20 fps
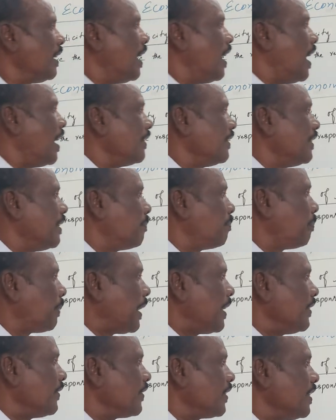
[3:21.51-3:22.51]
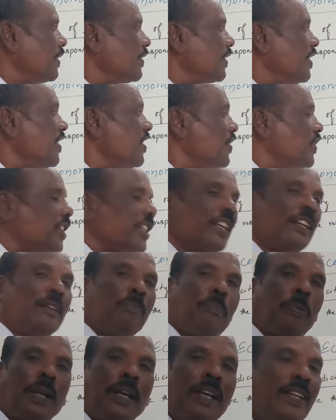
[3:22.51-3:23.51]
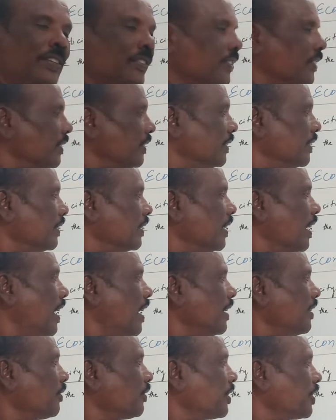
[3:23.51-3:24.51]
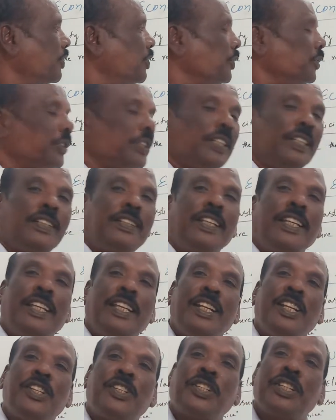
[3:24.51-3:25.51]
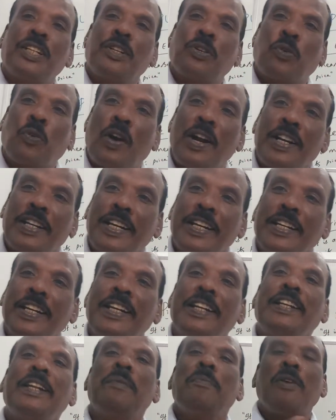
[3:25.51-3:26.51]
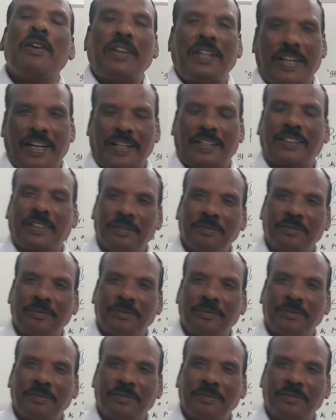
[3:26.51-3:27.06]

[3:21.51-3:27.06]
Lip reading: And the price is initial price and Q is the initial quantity demanded.